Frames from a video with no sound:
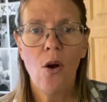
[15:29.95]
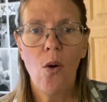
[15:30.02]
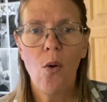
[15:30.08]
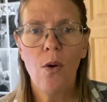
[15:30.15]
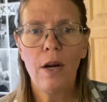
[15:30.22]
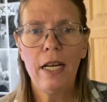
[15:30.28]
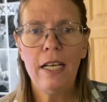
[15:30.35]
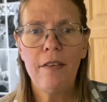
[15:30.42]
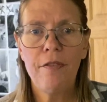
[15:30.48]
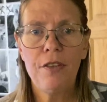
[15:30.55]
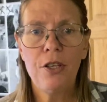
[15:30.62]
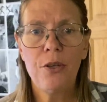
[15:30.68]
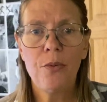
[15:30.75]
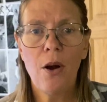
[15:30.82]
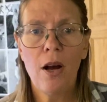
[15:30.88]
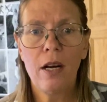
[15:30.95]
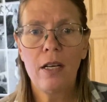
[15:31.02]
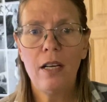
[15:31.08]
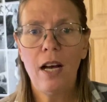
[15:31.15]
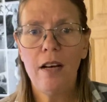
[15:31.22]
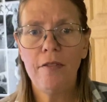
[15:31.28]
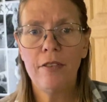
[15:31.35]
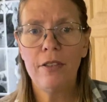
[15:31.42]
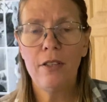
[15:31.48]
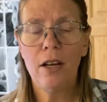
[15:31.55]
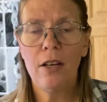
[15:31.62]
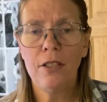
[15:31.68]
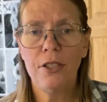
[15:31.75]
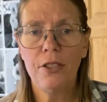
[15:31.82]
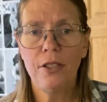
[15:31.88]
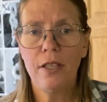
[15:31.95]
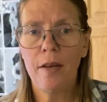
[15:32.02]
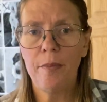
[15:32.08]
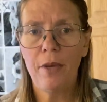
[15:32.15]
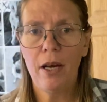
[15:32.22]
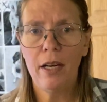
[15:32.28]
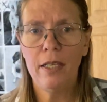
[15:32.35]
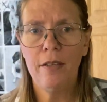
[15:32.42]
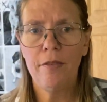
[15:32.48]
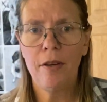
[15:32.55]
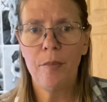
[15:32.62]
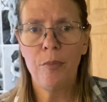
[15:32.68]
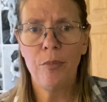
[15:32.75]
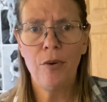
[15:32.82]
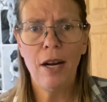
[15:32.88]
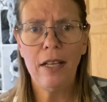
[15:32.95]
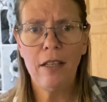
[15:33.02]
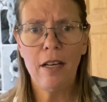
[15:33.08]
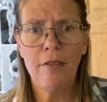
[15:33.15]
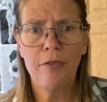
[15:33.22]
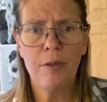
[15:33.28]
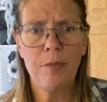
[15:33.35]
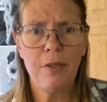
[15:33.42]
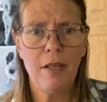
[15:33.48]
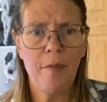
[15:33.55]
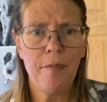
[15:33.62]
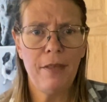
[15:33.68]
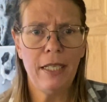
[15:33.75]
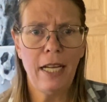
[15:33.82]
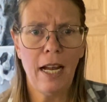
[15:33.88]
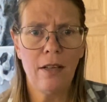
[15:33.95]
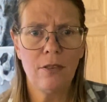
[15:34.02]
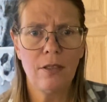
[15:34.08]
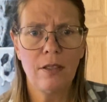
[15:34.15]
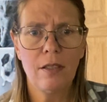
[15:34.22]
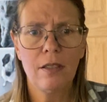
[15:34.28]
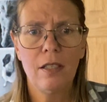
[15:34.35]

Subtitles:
or if you are covered under some kind of umbrella from something else.